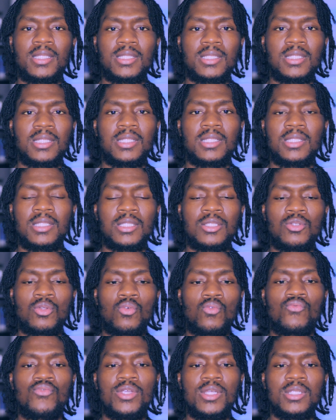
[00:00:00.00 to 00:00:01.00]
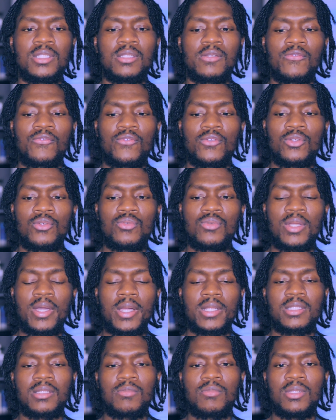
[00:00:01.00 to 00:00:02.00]
There's no reason for you
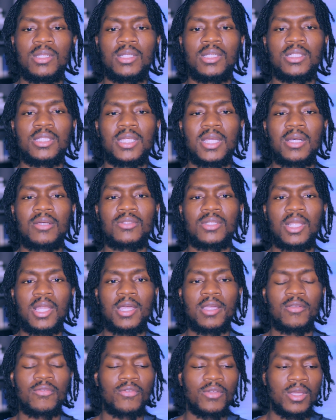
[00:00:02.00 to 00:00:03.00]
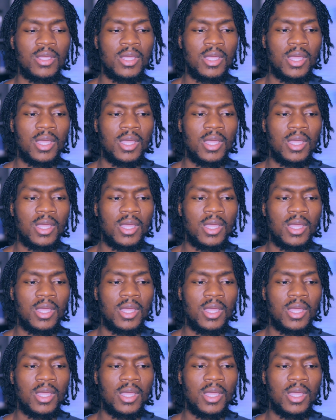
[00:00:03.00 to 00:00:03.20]
not to be in a child's life.